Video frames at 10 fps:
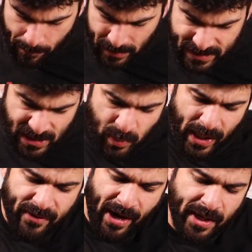But since
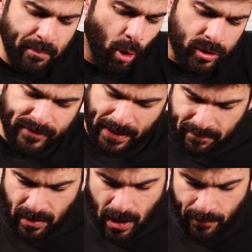we are dividing both of
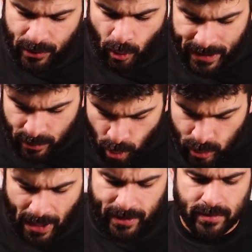them, we don't need to
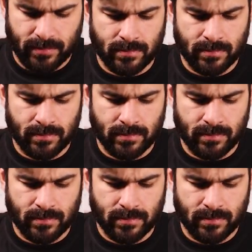do that.